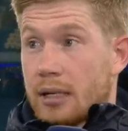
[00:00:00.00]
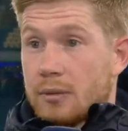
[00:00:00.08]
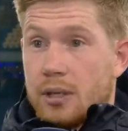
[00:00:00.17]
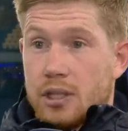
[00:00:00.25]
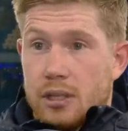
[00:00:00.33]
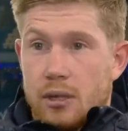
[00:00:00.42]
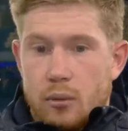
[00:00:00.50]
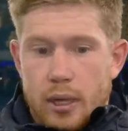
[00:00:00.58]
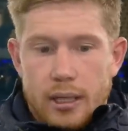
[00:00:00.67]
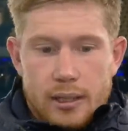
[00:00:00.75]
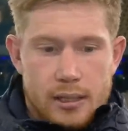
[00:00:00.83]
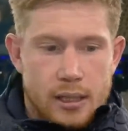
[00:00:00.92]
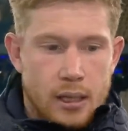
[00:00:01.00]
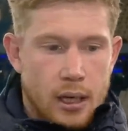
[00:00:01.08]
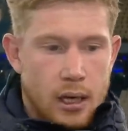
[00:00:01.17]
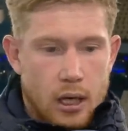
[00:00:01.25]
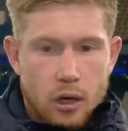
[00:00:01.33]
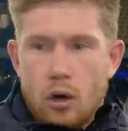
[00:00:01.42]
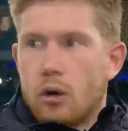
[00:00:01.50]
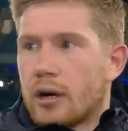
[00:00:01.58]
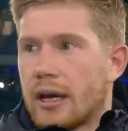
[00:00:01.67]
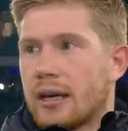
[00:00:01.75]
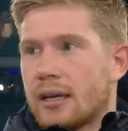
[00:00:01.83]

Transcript: especially when it's a goal kick.